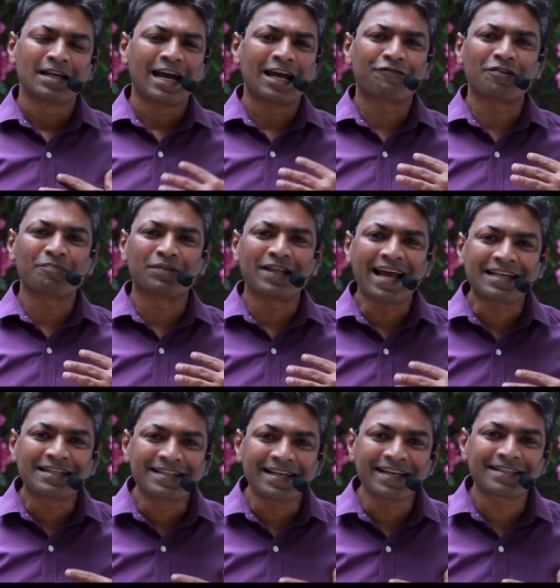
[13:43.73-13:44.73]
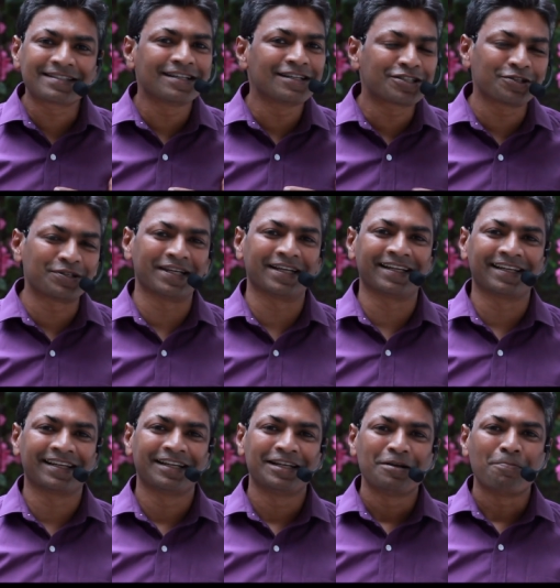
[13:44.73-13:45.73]
And from that day till today,
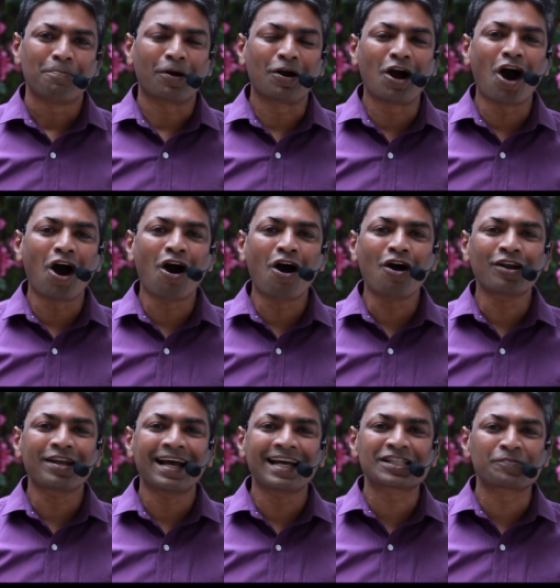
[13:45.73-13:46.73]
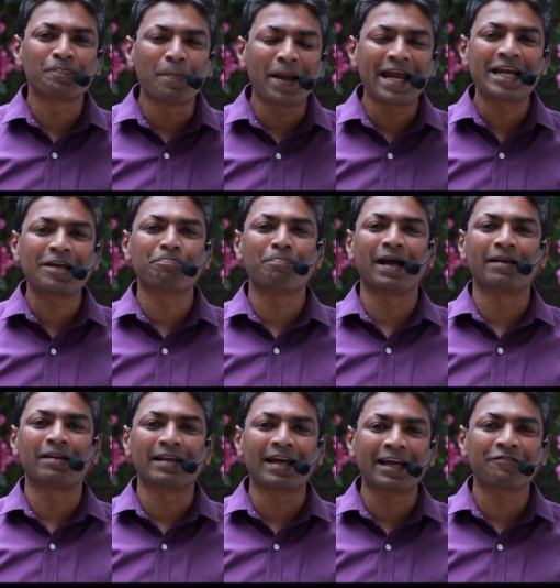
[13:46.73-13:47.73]
God has made
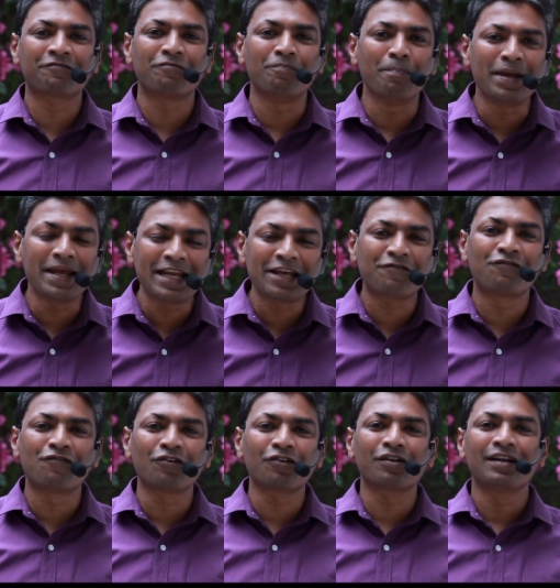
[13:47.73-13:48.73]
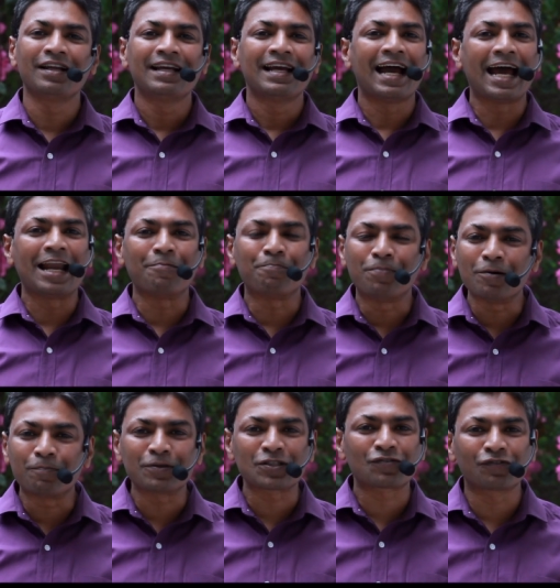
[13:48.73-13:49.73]
my life meaningful and
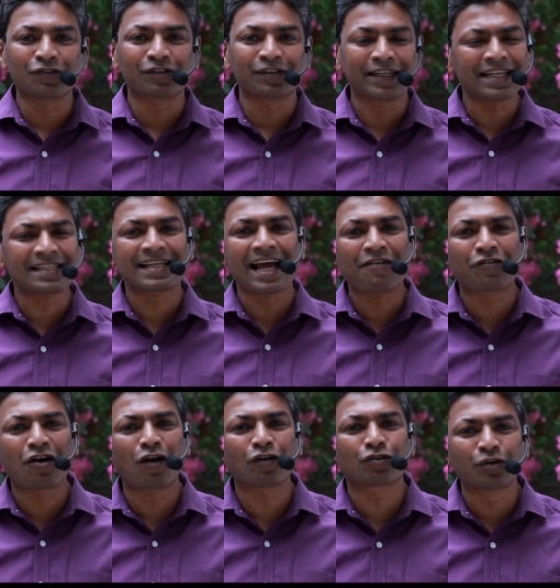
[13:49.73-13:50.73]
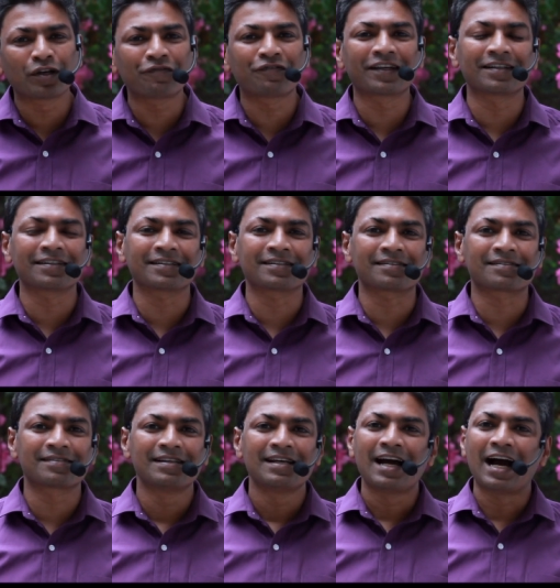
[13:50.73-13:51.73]
purposeful. Yes, I have gone through
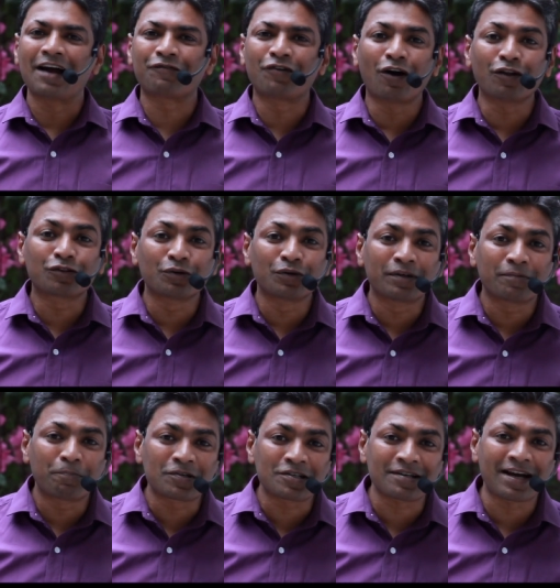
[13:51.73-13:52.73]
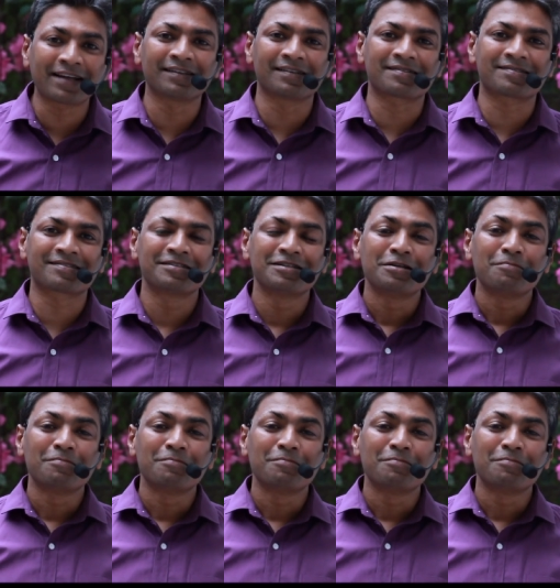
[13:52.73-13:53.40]
difficulties. I've gone through trials.